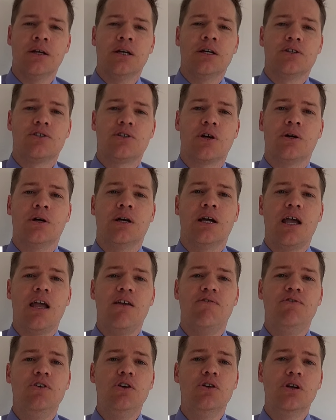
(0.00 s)
So
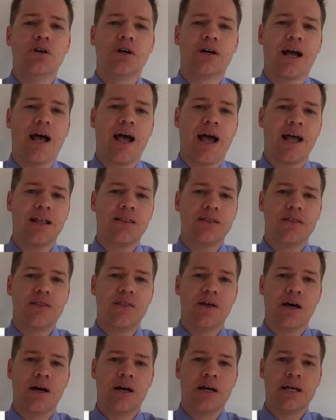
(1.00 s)
if you look at
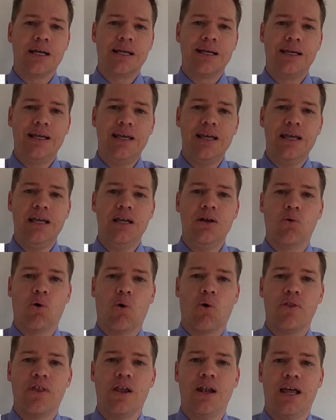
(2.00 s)
the key
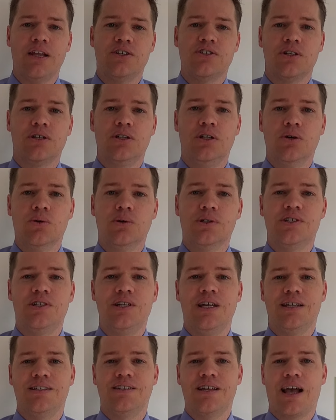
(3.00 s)
or the legend, you'll
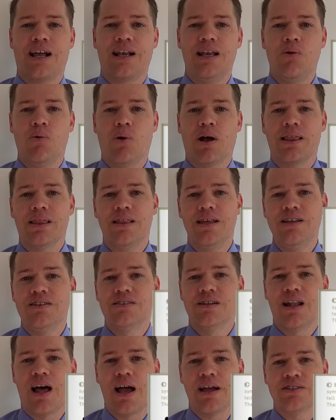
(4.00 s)
see exactly what these
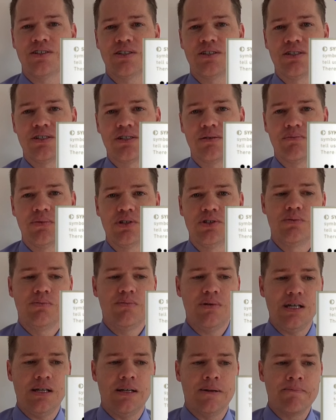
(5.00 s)
lines and symbols
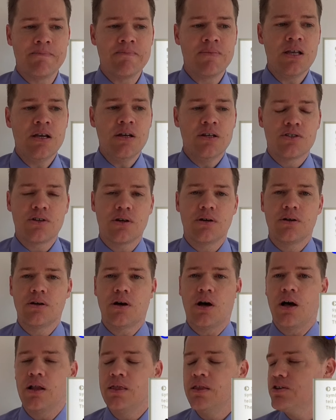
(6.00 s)
mean. So
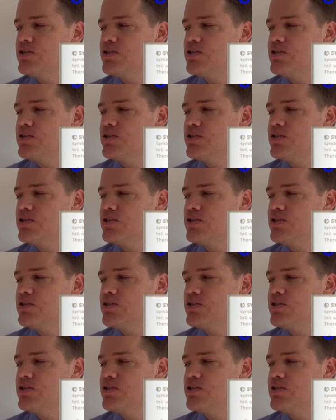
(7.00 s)
on the